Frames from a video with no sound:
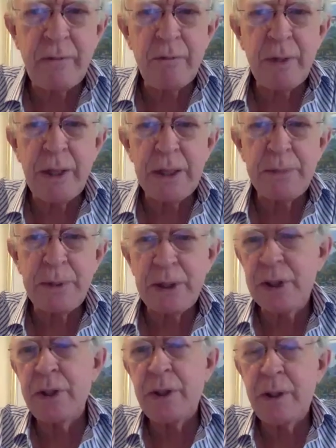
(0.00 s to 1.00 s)
and given me this
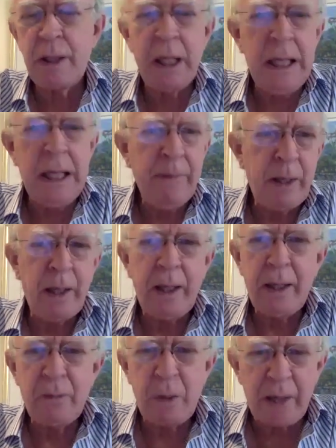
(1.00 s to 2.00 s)
position.
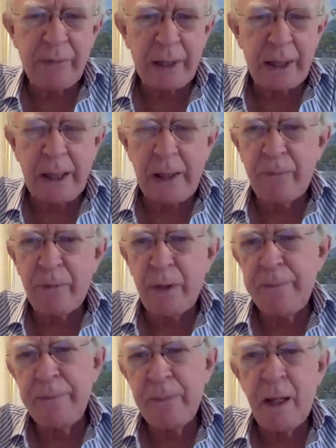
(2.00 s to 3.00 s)
And where have I come
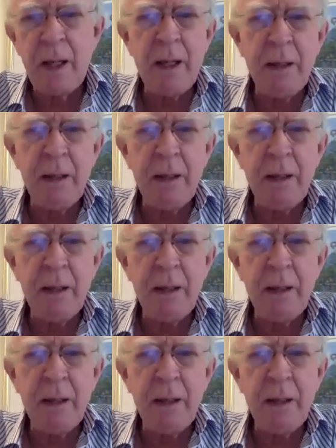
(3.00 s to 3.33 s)
from?